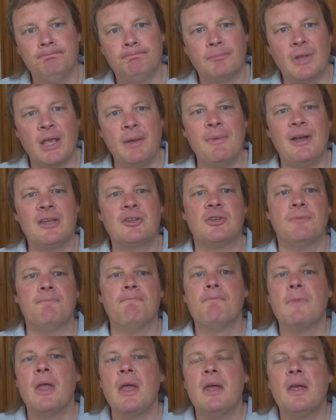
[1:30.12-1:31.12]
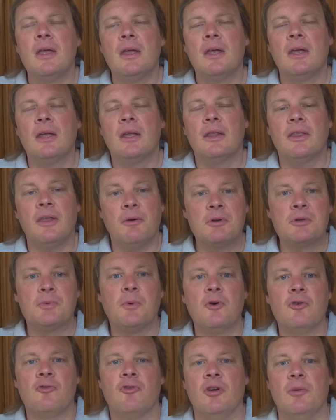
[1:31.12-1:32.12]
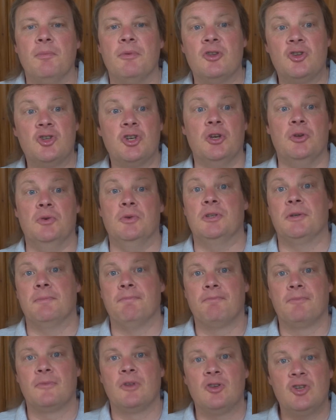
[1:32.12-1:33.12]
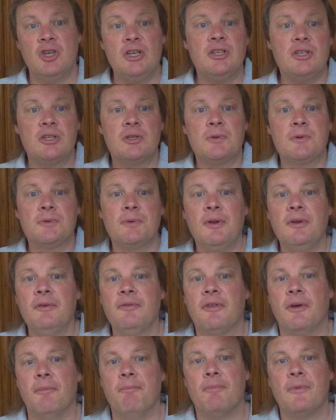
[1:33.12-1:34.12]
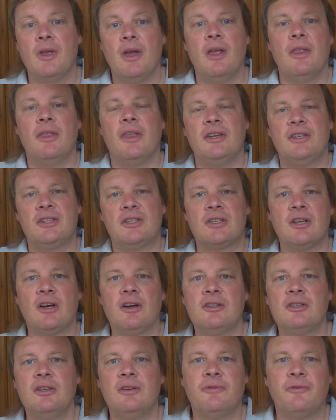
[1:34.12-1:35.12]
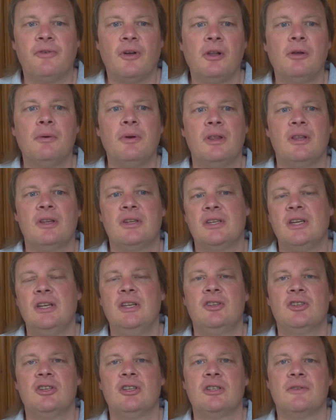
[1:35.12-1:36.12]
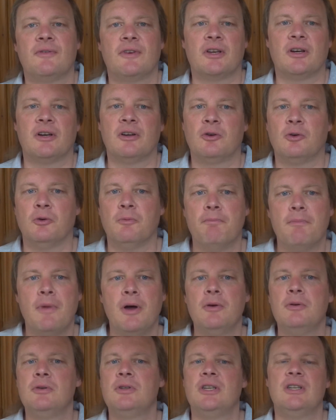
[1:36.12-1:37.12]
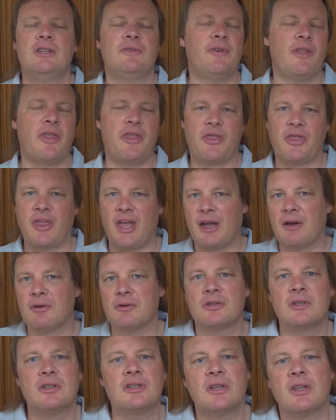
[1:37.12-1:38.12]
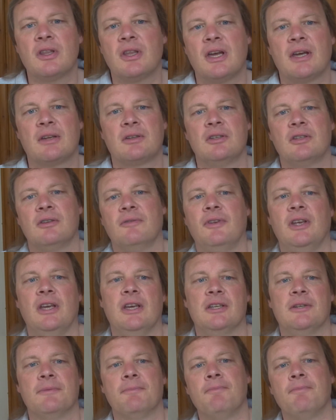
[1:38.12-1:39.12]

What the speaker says: Imagine, there was one group, the Jews. Jesus was one of them. They'd started following the teachings of a guy called Moses for thousands and thousands of years.